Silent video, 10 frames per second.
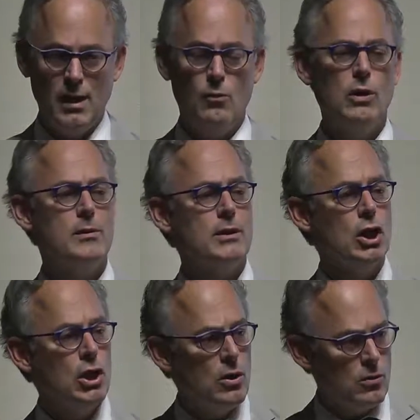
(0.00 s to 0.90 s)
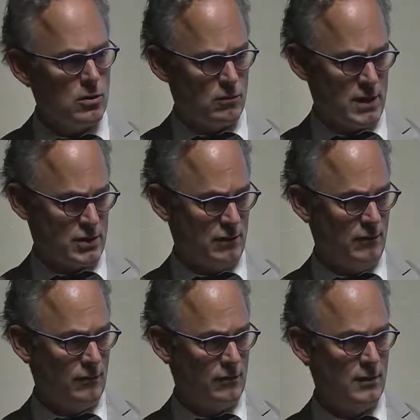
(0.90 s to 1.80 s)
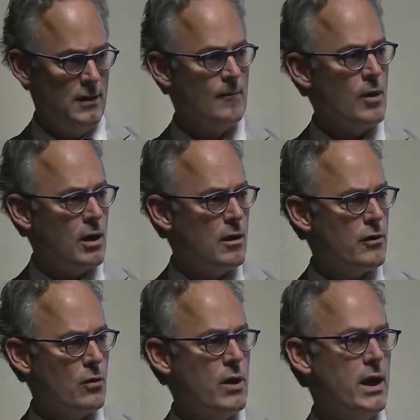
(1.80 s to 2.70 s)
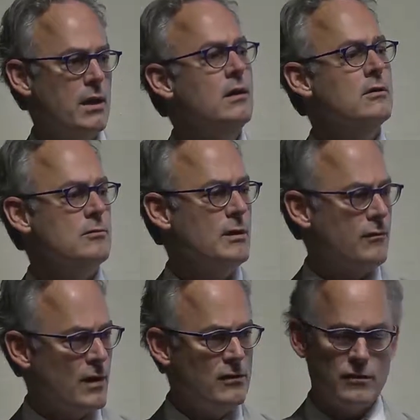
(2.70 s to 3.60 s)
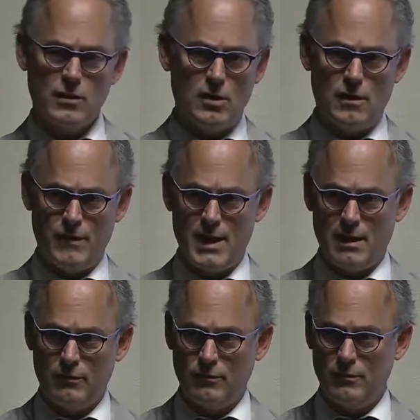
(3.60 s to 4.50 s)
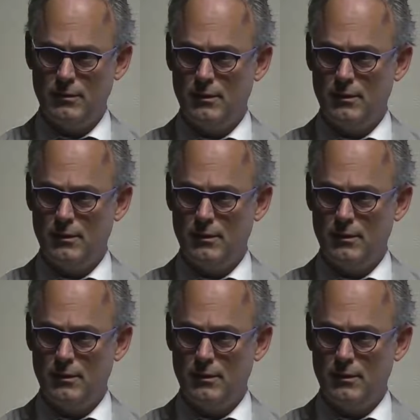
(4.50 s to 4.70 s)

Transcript: It would have been local Russians on their way to meet friends in the coffee house,